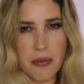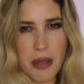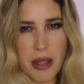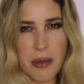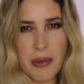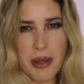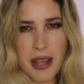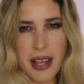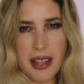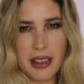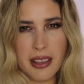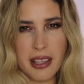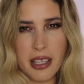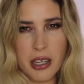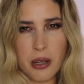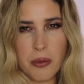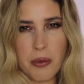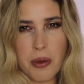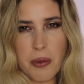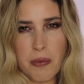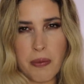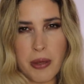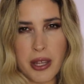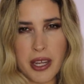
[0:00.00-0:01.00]
maybe a little
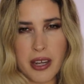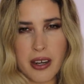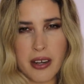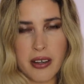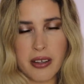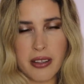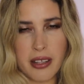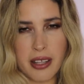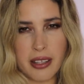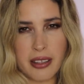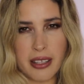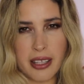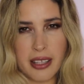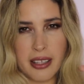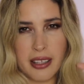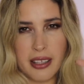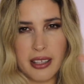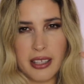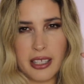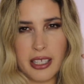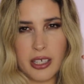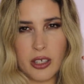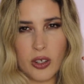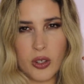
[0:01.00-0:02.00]
bit bigger than the
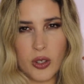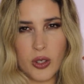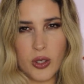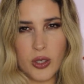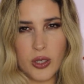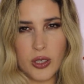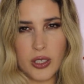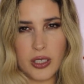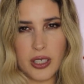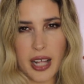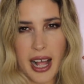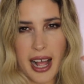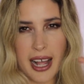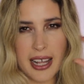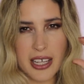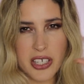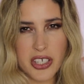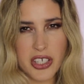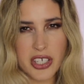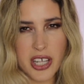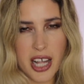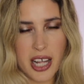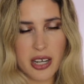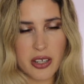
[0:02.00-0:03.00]
little
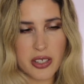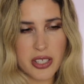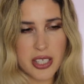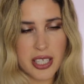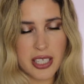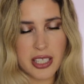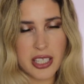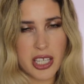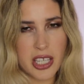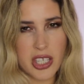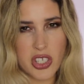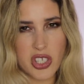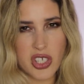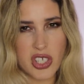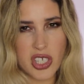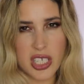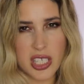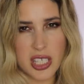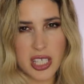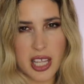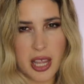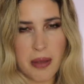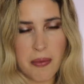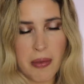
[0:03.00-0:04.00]
eyeshadows that they
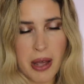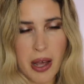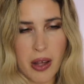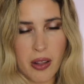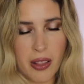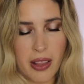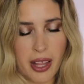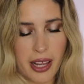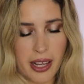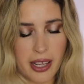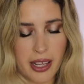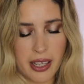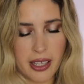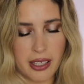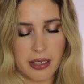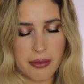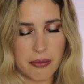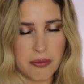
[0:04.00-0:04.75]
just came out like